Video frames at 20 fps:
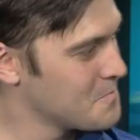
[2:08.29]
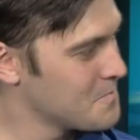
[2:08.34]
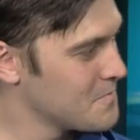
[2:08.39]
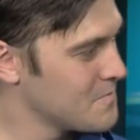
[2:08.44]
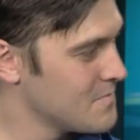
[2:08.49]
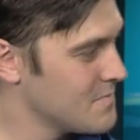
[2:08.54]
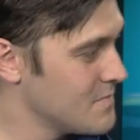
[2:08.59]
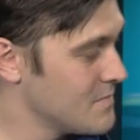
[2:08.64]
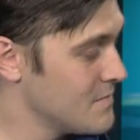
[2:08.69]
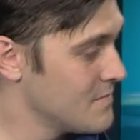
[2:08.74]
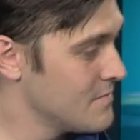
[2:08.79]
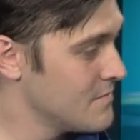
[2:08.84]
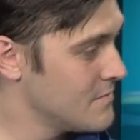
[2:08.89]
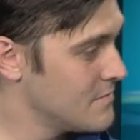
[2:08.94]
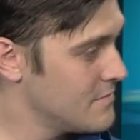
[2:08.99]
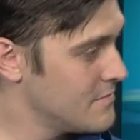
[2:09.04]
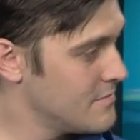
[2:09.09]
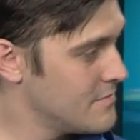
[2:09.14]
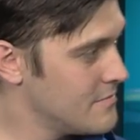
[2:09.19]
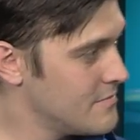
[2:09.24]

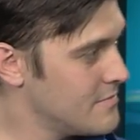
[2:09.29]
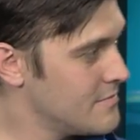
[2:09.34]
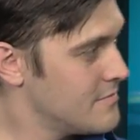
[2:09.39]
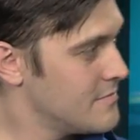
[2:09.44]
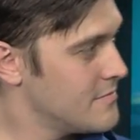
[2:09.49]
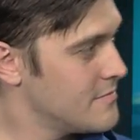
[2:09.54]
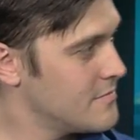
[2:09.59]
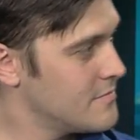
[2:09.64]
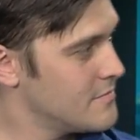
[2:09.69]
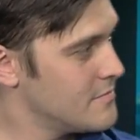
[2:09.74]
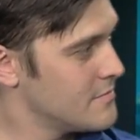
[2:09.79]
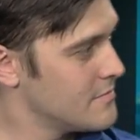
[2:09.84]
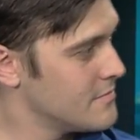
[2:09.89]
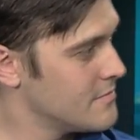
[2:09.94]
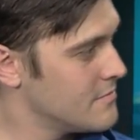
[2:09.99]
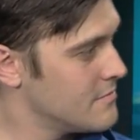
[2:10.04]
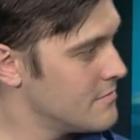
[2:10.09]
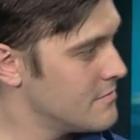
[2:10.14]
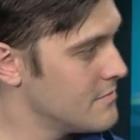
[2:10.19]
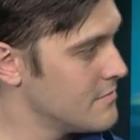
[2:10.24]

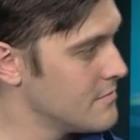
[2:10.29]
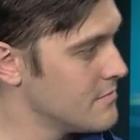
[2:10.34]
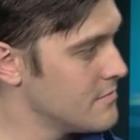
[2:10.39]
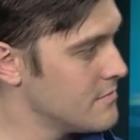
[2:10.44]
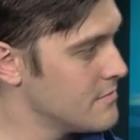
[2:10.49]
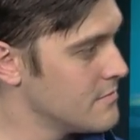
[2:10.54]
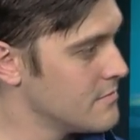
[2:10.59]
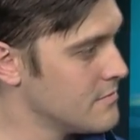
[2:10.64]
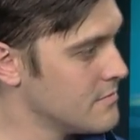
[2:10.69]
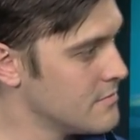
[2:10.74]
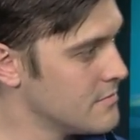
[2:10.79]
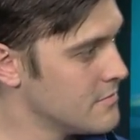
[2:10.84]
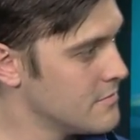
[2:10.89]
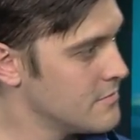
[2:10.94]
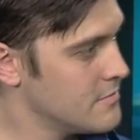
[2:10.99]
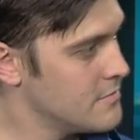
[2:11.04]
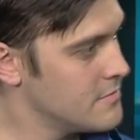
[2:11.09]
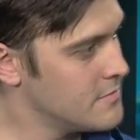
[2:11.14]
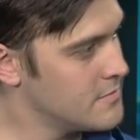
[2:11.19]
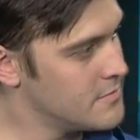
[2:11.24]

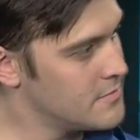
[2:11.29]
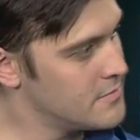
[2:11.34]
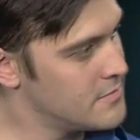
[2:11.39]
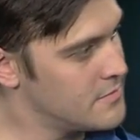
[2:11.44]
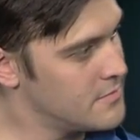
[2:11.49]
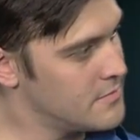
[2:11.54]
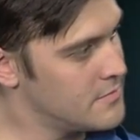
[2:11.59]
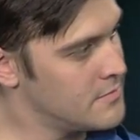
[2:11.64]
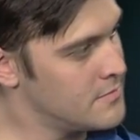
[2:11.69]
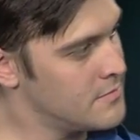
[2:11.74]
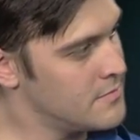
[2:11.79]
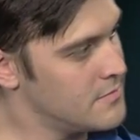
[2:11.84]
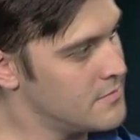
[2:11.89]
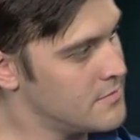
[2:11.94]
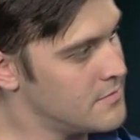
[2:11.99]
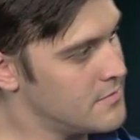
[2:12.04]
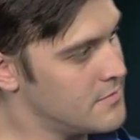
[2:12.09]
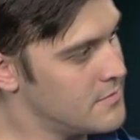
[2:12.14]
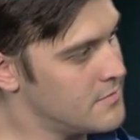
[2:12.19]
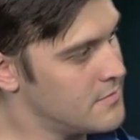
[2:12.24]

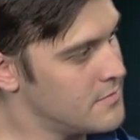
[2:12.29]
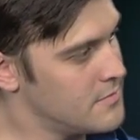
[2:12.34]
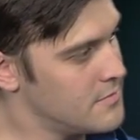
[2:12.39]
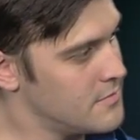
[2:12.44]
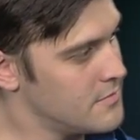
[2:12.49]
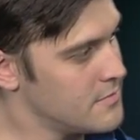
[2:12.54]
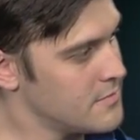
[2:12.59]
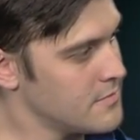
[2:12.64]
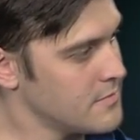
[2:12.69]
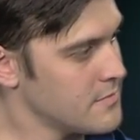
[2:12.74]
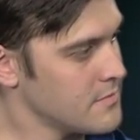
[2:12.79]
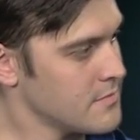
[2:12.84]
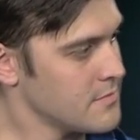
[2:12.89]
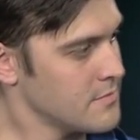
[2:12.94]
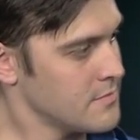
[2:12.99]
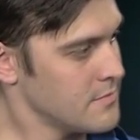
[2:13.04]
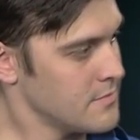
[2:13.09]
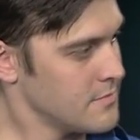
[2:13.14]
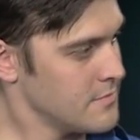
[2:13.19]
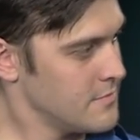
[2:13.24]

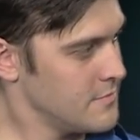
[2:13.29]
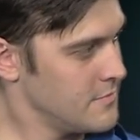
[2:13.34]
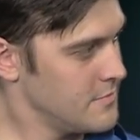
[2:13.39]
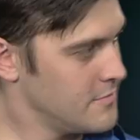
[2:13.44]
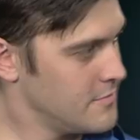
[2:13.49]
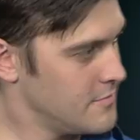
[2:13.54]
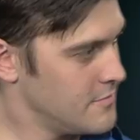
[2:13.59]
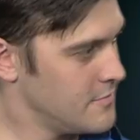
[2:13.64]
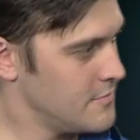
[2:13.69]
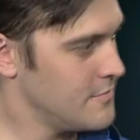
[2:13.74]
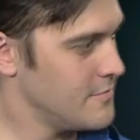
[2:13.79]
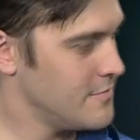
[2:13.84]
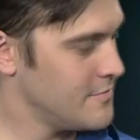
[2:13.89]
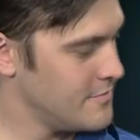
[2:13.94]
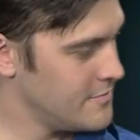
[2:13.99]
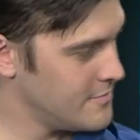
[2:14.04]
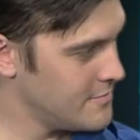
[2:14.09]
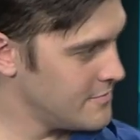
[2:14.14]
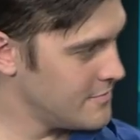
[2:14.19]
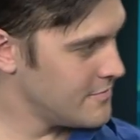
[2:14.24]

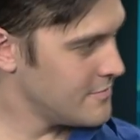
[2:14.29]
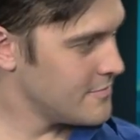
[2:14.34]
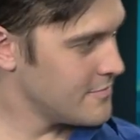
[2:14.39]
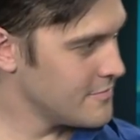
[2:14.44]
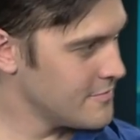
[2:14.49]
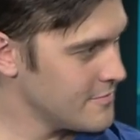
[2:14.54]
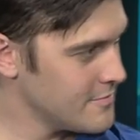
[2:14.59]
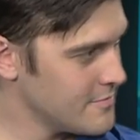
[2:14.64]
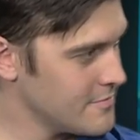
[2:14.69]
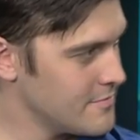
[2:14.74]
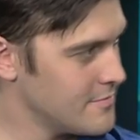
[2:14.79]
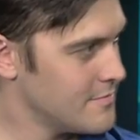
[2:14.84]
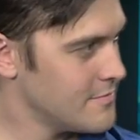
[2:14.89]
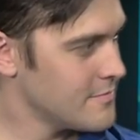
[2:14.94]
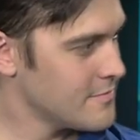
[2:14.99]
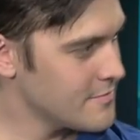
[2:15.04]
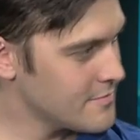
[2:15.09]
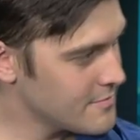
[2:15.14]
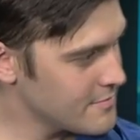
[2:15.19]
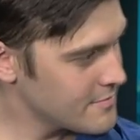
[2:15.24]

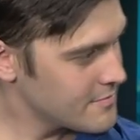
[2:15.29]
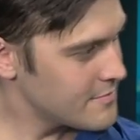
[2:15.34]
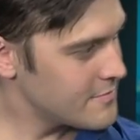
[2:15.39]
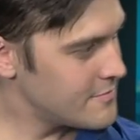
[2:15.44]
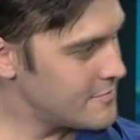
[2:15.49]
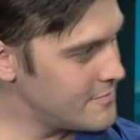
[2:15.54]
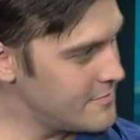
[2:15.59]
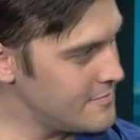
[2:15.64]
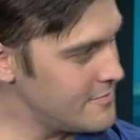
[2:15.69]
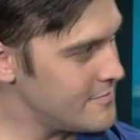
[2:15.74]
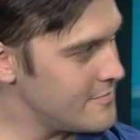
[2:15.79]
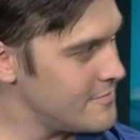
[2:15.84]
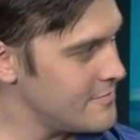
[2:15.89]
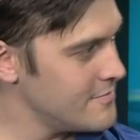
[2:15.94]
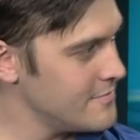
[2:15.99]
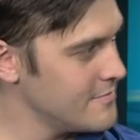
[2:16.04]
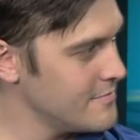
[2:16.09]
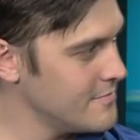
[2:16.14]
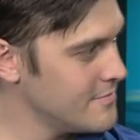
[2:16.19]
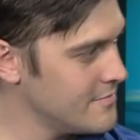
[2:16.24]
No words are spoken by the person on screen.